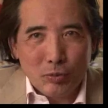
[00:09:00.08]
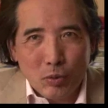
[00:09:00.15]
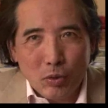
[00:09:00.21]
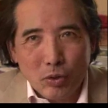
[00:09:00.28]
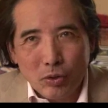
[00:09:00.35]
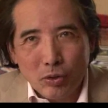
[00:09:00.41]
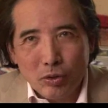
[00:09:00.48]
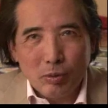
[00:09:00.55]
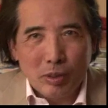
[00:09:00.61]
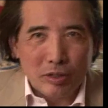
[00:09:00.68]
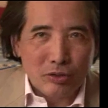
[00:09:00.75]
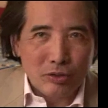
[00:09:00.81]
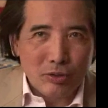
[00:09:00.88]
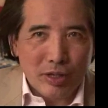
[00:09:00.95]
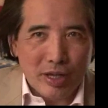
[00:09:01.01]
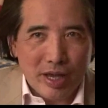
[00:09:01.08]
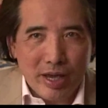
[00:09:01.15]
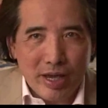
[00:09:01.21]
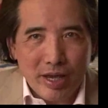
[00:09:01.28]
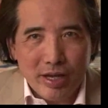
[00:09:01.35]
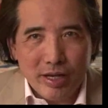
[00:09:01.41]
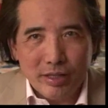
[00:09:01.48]
you wore, what you
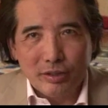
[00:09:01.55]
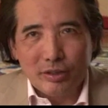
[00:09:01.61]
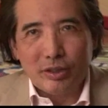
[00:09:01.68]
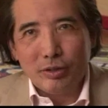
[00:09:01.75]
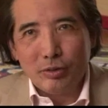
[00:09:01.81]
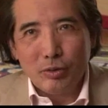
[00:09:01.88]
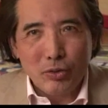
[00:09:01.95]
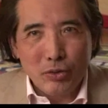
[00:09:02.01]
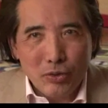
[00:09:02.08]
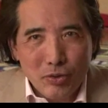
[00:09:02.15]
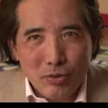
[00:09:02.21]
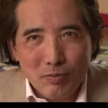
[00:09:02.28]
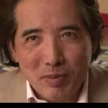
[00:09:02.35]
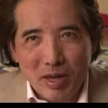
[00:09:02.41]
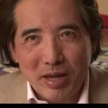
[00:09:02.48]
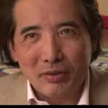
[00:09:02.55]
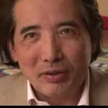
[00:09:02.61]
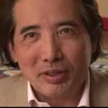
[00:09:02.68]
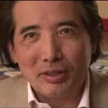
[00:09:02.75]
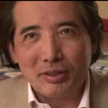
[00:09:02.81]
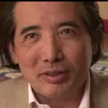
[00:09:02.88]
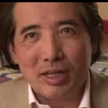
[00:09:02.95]
ate, who you
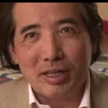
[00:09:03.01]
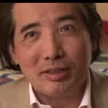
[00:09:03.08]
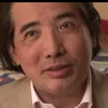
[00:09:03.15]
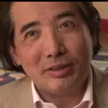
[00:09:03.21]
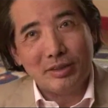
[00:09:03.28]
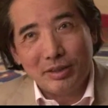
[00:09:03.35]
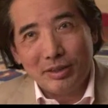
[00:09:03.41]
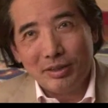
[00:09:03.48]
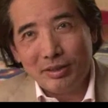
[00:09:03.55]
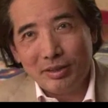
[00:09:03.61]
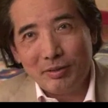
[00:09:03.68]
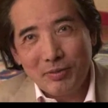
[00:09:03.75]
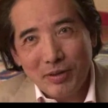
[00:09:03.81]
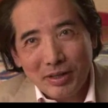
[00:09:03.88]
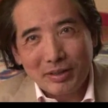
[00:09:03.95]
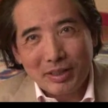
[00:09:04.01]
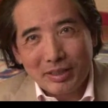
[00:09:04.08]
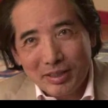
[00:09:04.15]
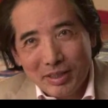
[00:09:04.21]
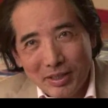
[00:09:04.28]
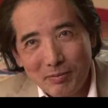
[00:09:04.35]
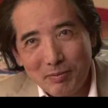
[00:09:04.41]
married, and the fact
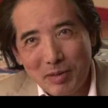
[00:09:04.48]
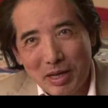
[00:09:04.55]
that he